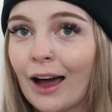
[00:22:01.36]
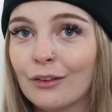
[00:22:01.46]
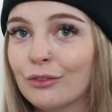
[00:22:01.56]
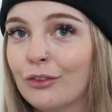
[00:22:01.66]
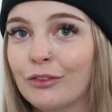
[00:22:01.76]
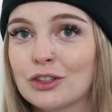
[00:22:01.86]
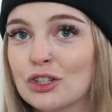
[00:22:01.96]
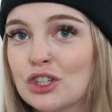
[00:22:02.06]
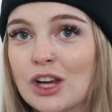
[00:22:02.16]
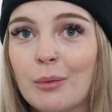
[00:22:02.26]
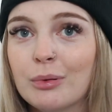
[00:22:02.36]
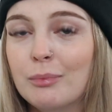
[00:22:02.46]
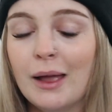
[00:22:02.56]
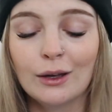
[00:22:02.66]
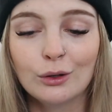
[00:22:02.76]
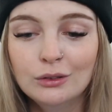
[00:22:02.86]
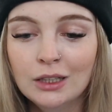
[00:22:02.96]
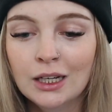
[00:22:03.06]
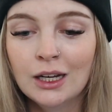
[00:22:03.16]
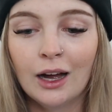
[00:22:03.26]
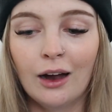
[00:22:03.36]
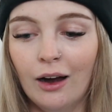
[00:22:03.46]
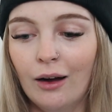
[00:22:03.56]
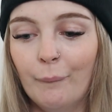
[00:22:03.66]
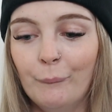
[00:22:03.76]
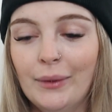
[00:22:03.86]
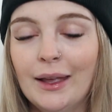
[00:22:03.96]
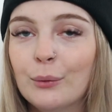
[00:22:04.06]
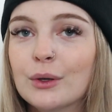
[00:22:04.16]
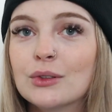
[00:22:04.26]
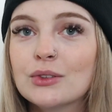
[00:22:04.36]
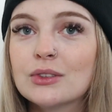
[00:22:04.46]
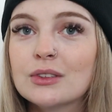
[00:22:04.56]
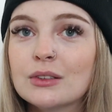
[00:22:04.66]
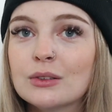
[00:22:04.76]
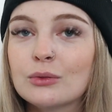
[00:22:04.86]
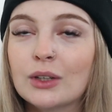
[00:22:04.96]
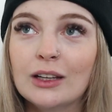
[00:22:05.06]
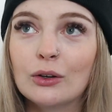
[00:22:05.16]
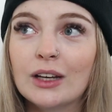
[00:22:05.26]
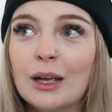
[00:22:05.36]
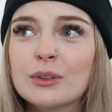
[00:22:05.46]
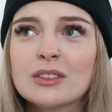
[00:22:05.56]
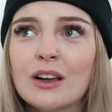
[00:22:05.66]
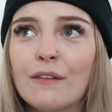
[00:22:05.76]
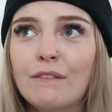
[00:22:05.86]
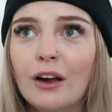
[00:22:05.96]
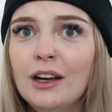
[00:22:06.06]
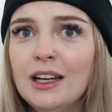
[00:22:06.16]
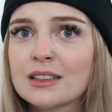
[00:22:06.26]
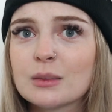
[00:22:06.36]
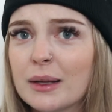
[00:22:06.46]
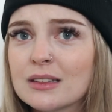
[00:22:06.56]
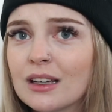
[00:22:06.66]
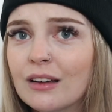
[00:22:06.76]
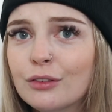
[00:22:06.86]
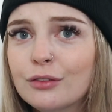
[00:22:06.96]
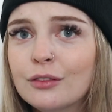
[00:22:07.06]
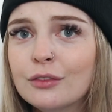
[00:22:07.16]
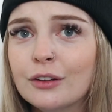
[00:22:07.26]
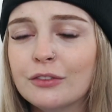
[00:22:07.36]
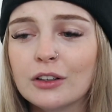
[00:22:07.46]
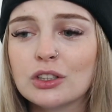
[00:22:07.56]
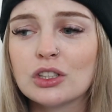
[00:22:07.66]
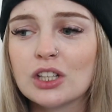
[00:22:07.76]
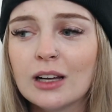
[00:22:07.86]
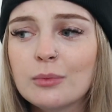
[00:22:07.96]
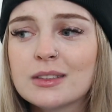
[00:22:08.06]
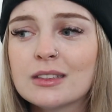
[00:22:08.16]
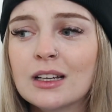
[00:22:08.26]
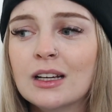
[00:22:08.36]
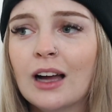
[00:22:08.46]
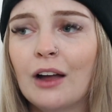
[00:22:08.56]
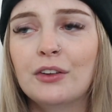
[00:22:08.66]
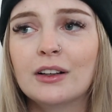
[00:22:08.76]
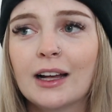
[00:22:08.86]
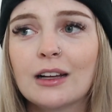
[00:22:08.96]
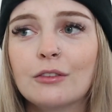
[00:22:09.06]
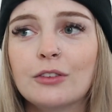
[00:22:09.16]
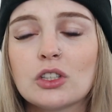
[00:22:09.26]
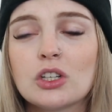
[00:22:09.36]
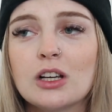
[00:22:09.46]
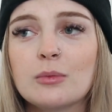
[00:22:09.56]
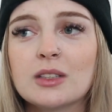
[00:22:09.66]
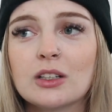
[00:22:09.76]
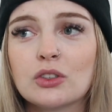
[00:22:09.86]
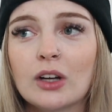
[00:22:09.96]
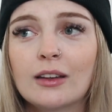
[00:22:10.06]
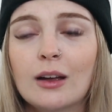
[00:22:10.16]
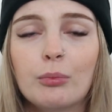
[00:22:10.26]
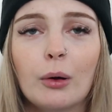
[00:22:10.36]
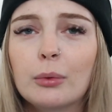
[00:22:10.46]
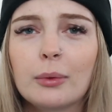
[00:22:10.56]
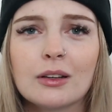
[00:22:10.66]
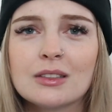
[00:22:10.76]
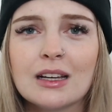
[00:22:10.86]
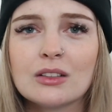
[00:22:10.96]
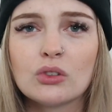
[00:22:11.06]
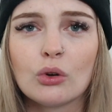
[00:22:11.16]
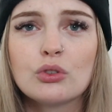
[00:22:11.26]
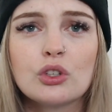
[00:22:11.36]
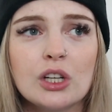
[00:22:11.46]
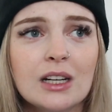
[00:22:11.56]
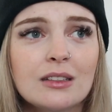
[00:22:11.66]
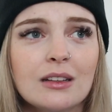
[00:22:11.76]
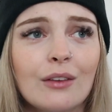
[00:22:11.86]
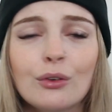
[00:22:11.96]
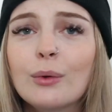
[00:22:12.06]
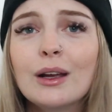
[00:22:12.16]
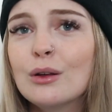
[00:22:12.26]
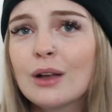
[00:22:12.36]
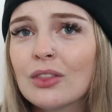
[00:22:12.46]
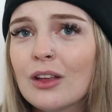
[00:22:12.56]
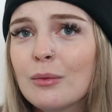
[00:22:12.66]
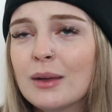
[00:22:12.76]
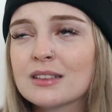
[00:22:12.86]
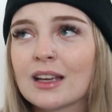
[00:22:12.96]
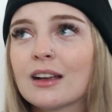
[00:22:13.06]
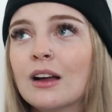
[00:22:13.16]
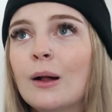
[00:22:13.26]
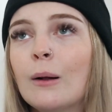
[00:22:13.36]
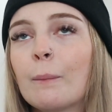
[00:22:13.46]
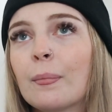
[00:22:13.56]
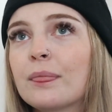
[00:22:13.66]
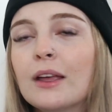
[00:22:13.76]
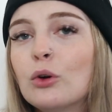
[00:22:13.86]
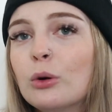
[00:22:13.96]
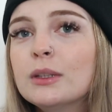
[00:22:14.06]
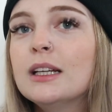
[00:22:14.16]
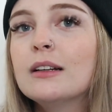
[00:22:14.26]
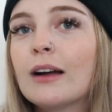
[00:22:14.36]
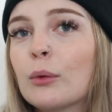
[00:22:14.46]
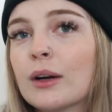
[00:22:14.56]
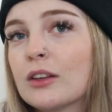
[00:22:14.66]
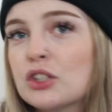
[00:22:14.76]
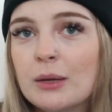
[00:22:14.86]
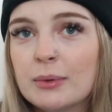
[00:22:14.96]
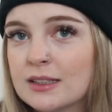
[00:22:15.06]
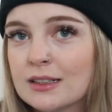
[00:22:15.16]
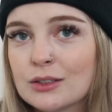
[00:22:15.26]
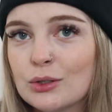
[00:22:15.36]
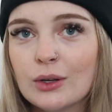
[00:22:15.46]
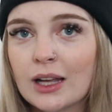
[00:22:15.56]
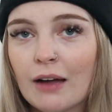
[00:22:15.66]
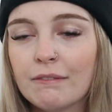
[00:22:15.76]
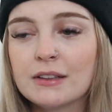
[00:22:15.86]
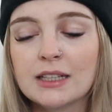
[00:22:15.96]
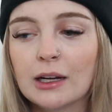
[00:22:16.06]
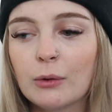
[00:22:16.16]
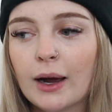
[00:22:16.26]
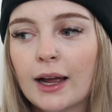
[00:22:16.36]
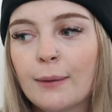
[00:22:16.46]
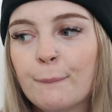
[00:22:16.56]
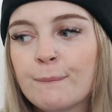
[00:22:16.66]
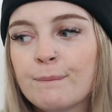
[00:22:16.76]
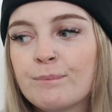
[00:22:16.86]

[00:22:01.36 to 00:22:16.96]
out of the fish and chip meal. It was really good. It was very expensive for fish and chips. I feel like fish and chips in Australia, probably because they're so shit everywhere you get them, is like, they're normally like one of the cheapest things that you can get for takeaway,